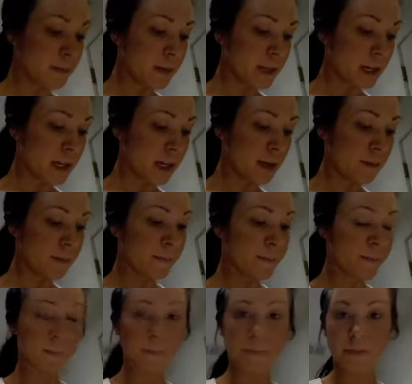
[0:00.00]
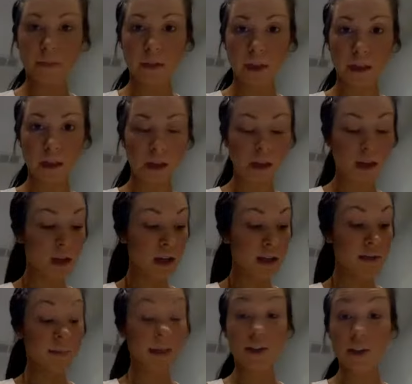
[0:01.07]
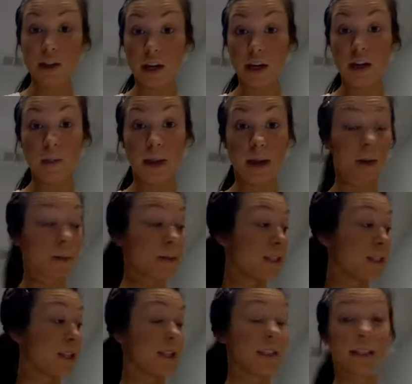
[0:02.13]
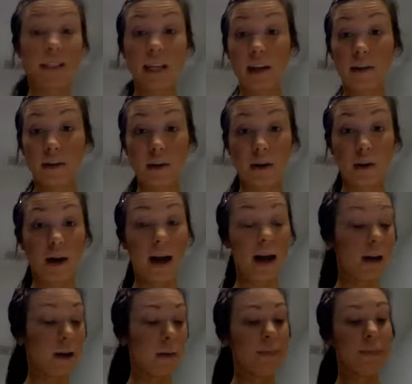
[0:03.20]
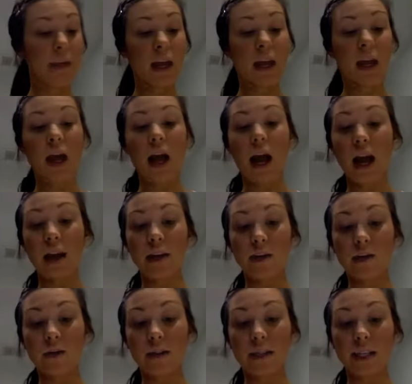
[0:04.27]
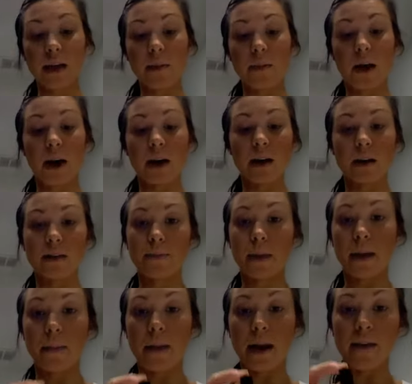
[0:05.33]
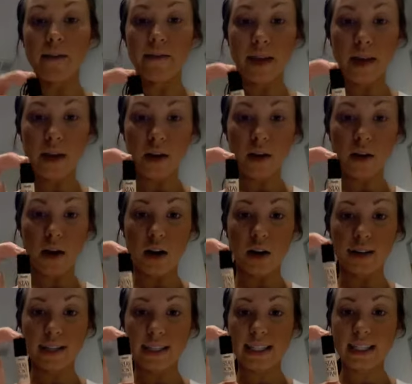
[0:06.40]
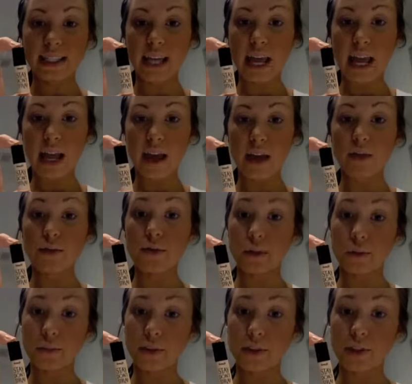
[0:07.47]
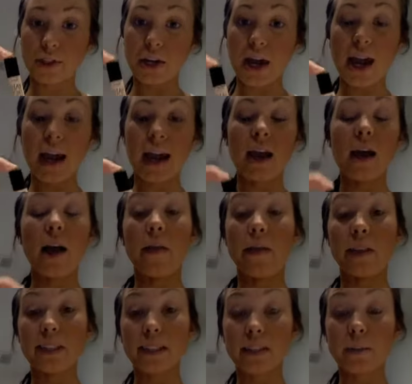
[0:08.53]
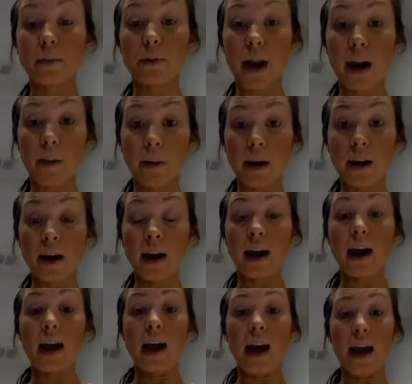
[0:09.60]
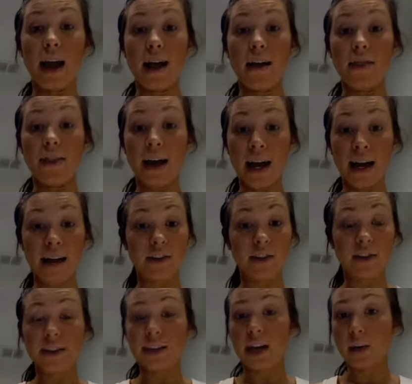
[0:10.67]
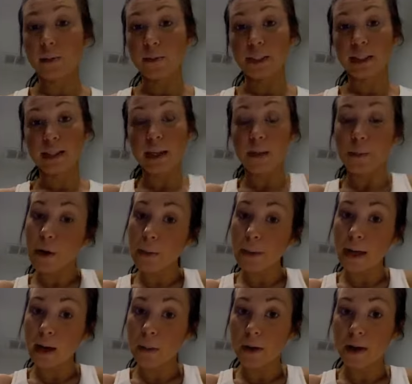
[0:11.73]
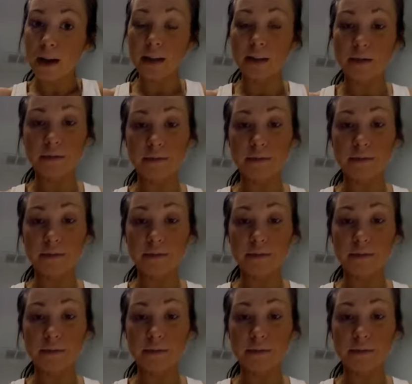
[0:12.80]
me, to make sure that your makeup is going to stay for a while, I use a product by Benefit called Stay Don't Stray. And this is a primer, and that just helps keep your makeup on,